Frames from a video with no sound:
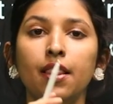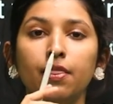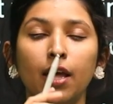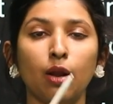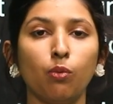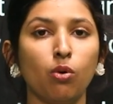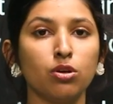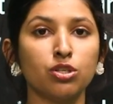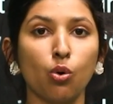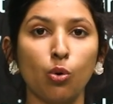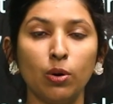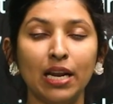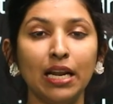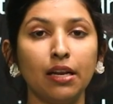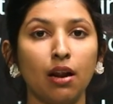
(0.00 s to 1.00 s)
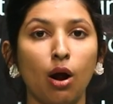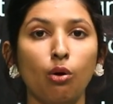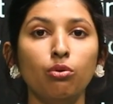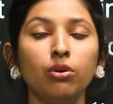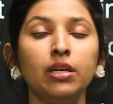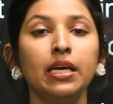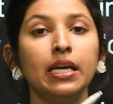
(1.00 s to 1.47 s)
there was only
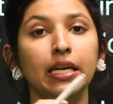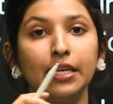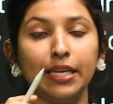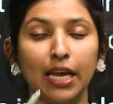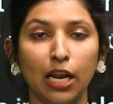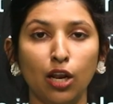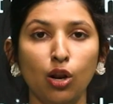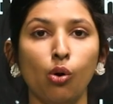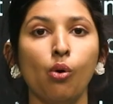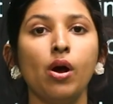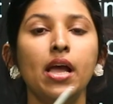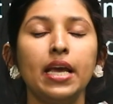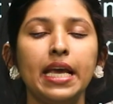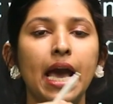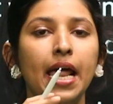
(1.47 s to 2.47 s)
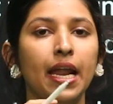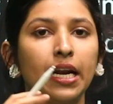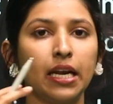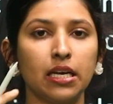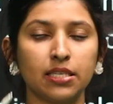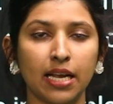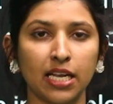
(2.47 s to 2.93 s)
round yellow
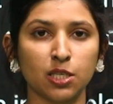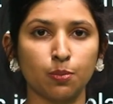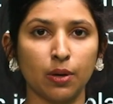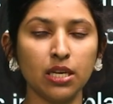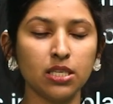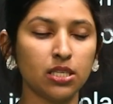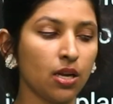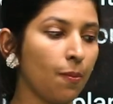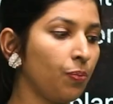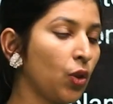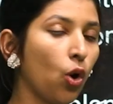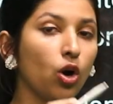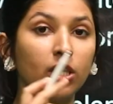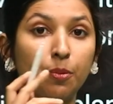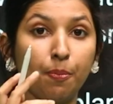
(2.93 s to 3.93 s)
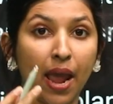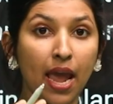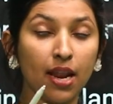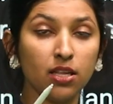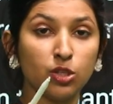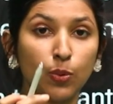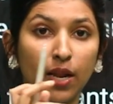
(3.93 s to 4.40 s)
characters expressed, or the
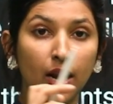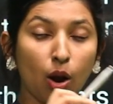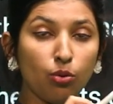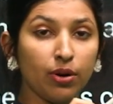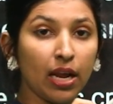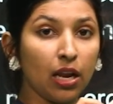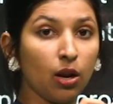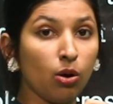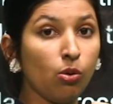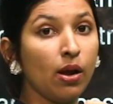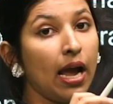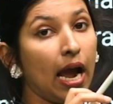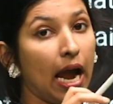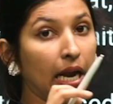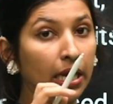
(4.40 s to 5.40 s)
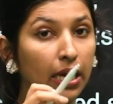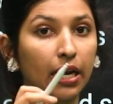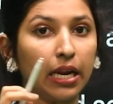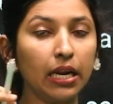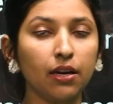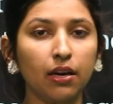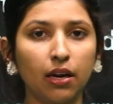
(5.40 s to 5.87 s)
parents were round yellow and
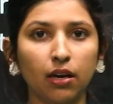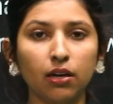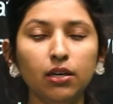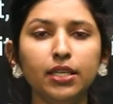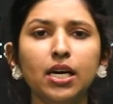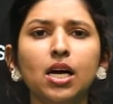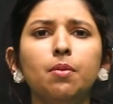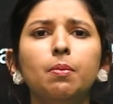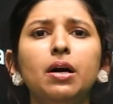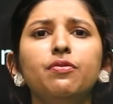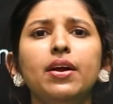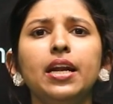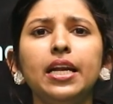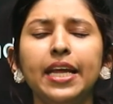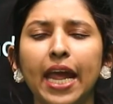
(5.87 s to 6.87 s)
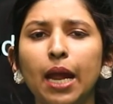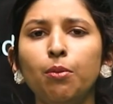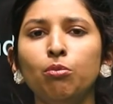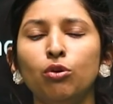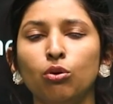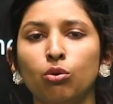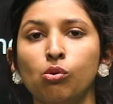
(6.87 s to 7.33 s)
green wrinkled. But when it
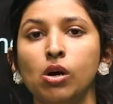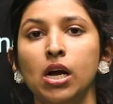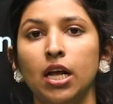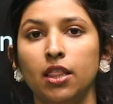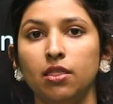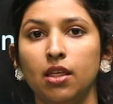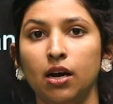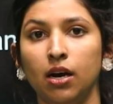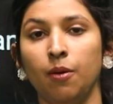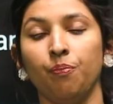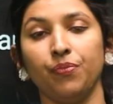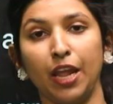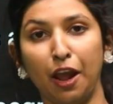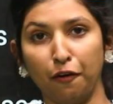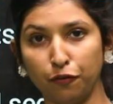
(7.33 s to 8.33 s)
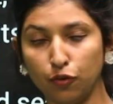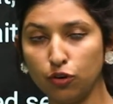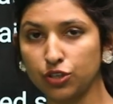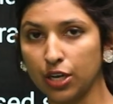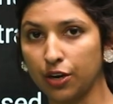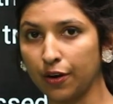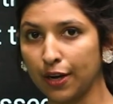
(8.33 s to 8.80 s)
came to the F2
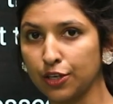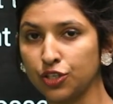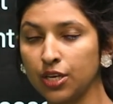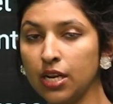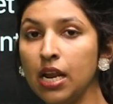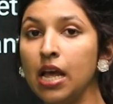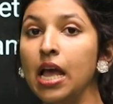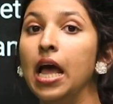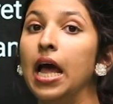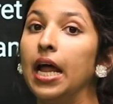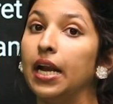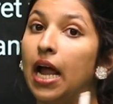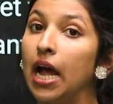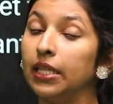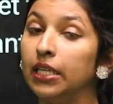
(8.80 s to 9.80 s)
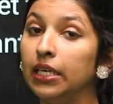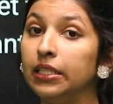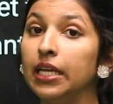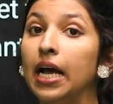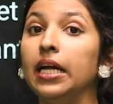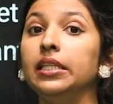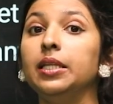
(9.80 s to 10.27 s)
generation, rather
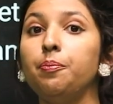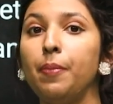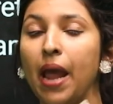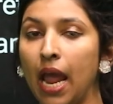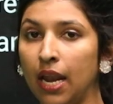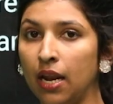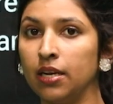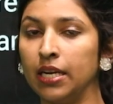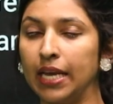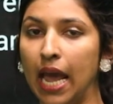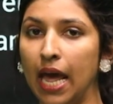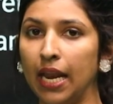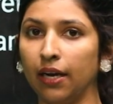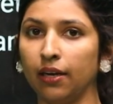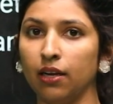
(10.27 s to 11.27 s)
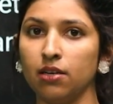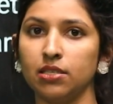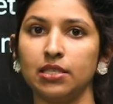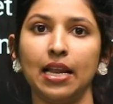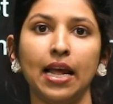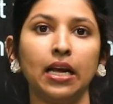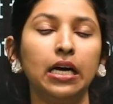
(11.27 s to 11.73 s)
than the parent
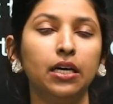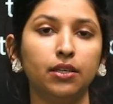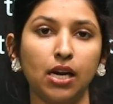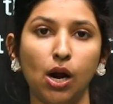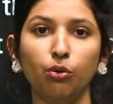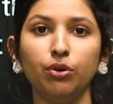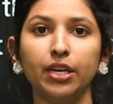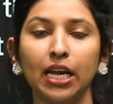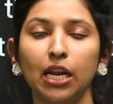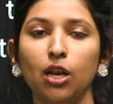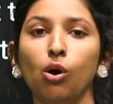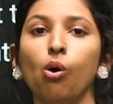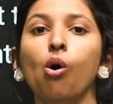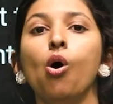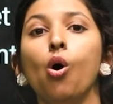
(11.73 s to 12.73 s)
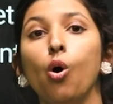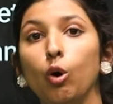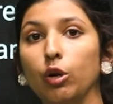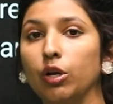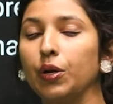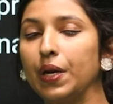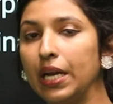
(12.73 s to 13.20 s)
characters like round yellow
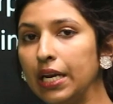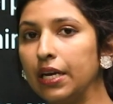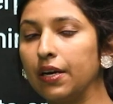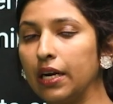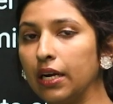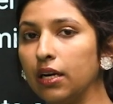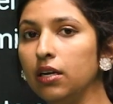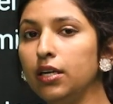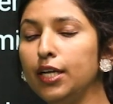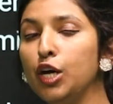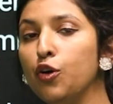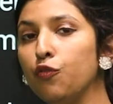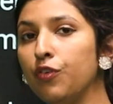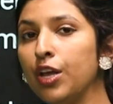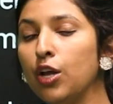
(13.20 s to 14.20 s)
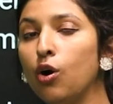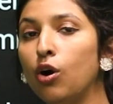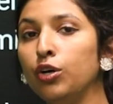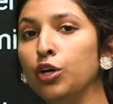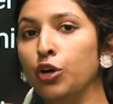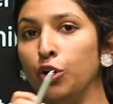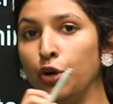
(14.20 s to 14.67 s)
or green wrinkled, we got